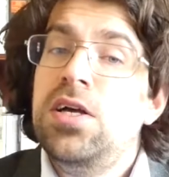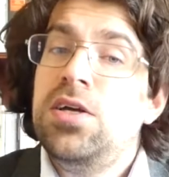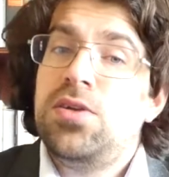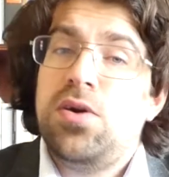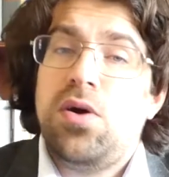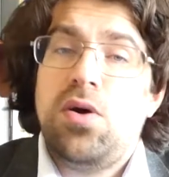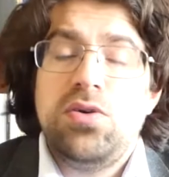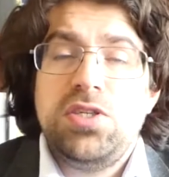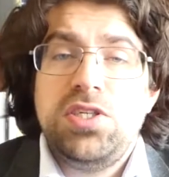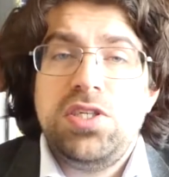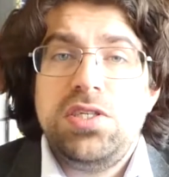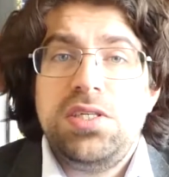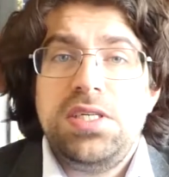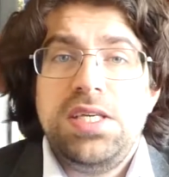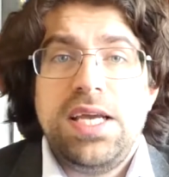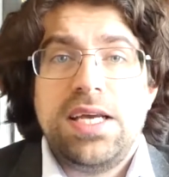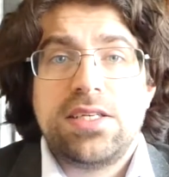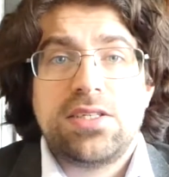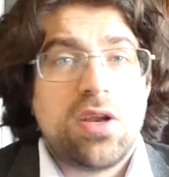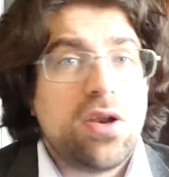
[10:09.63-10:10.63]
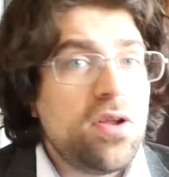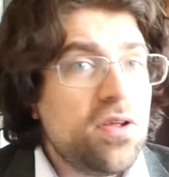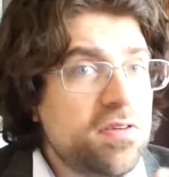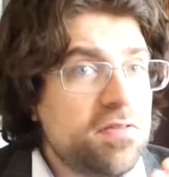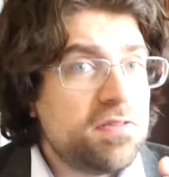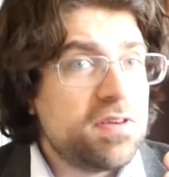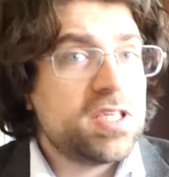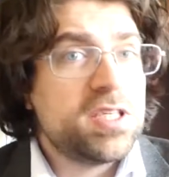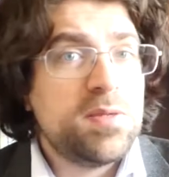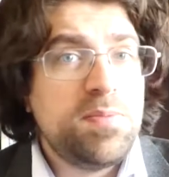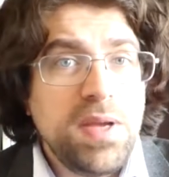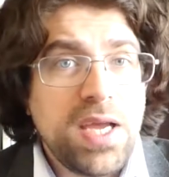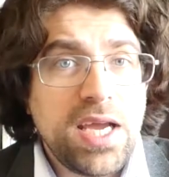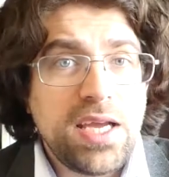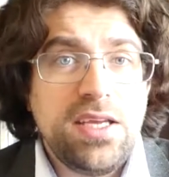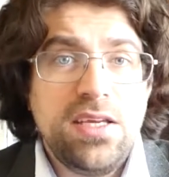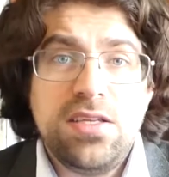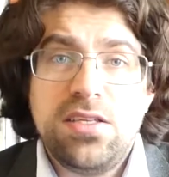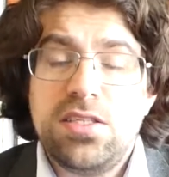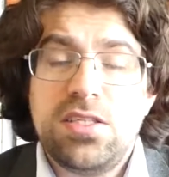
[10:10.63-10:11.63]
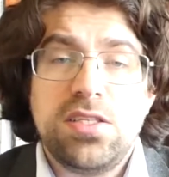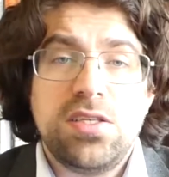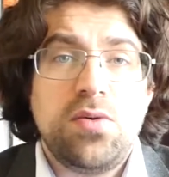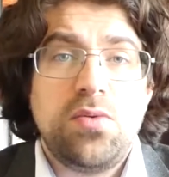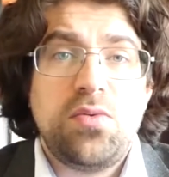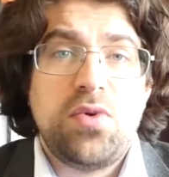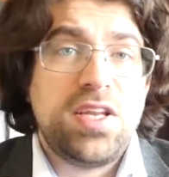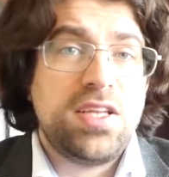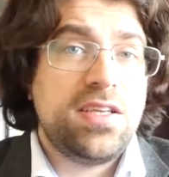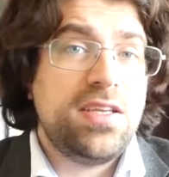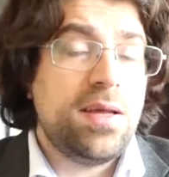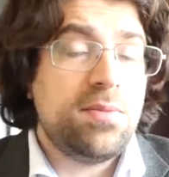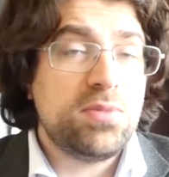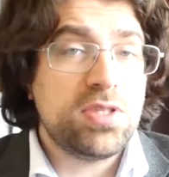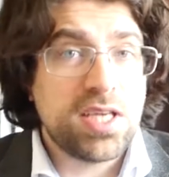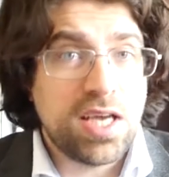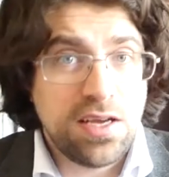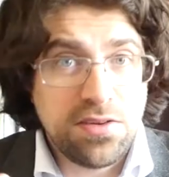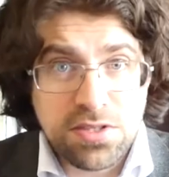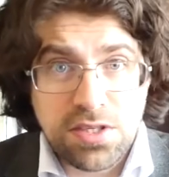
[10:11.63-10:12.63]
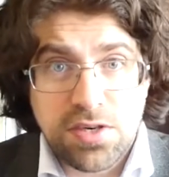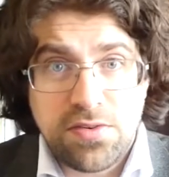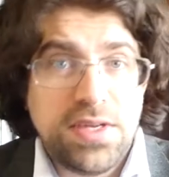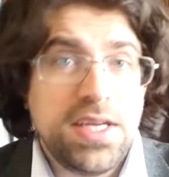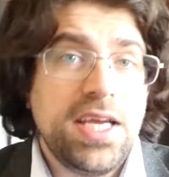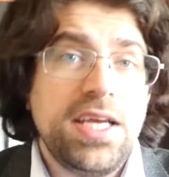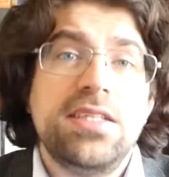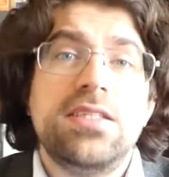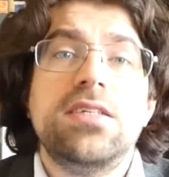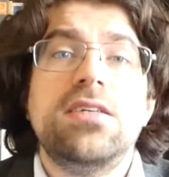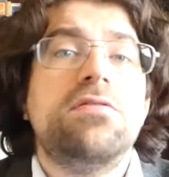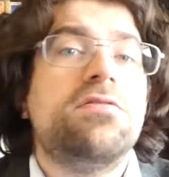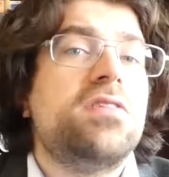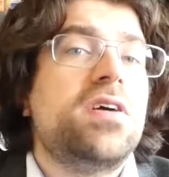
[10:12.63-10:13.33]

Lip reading: The OGC has a lot of experience with themselves creating